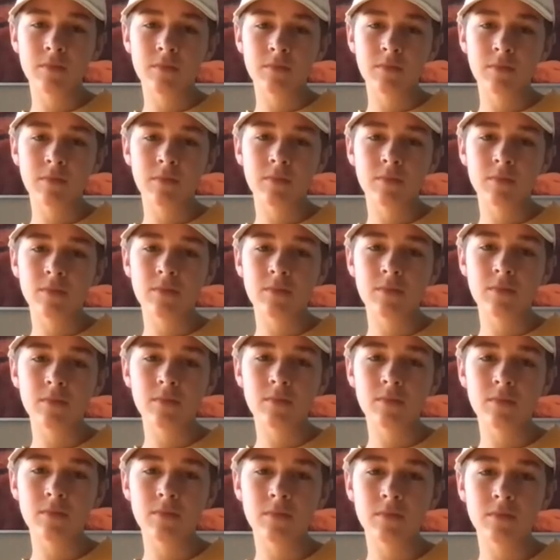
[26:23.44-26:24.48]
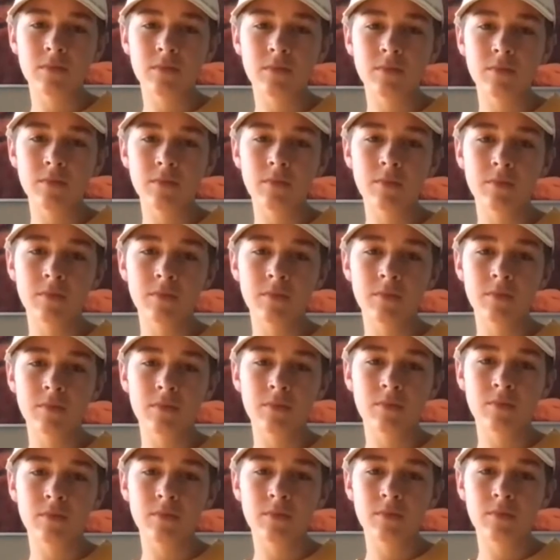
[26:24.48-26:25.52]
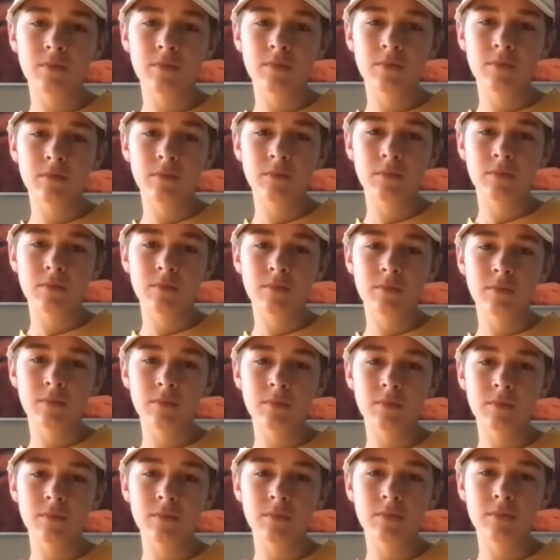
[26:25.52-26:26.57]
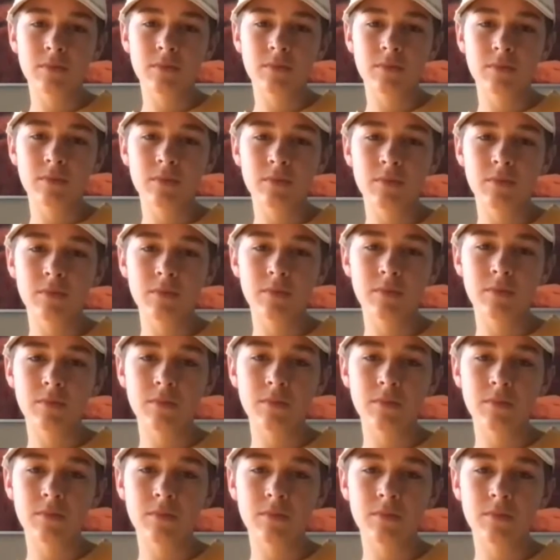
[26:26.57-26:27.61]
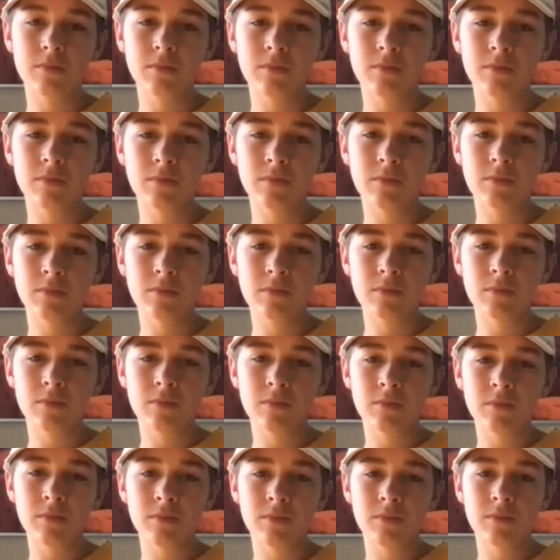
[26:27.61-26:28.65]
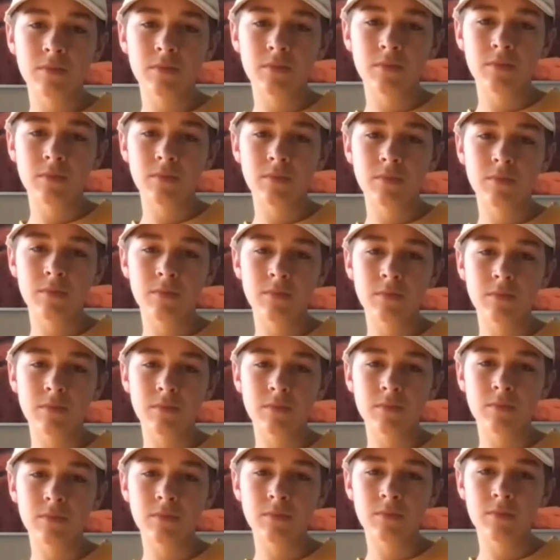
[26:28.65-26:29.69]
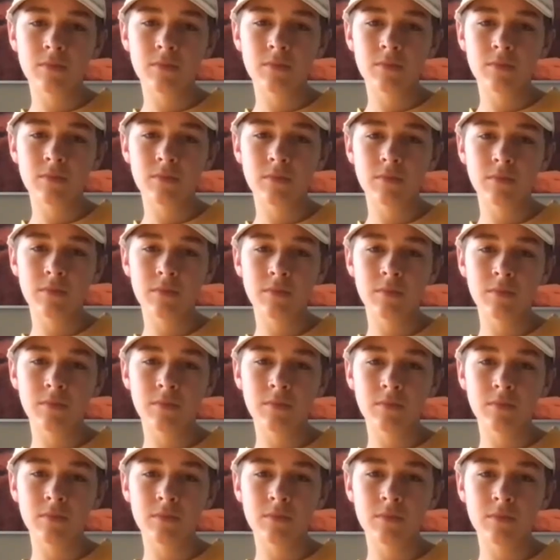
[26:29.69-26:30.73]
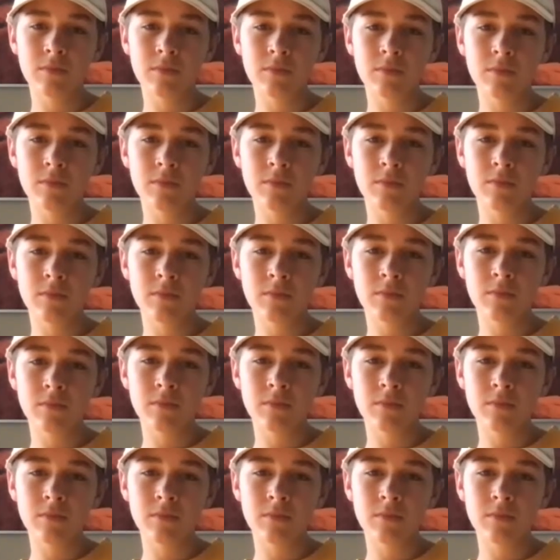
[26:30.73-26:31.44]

This person isn't speaking.